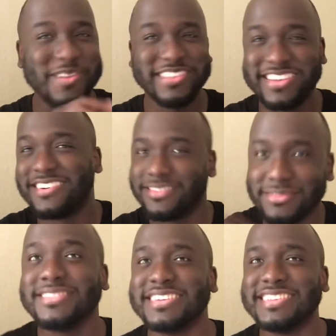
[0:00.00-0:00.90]
you know,
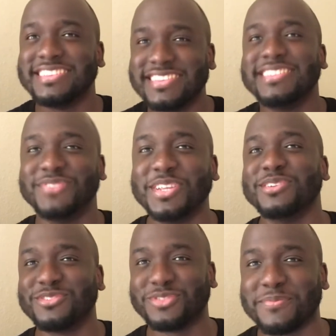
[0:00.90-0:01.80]
the video
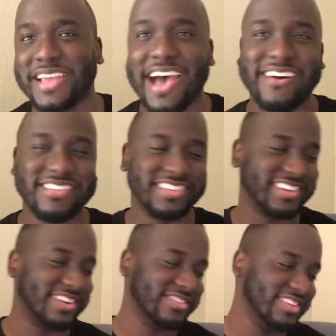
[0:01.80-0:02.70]
is stripped out, you
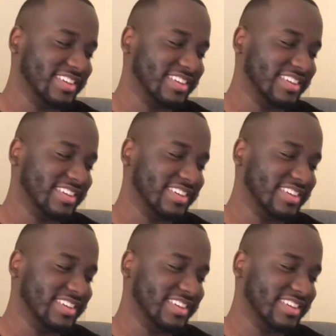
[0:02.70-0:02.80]
know?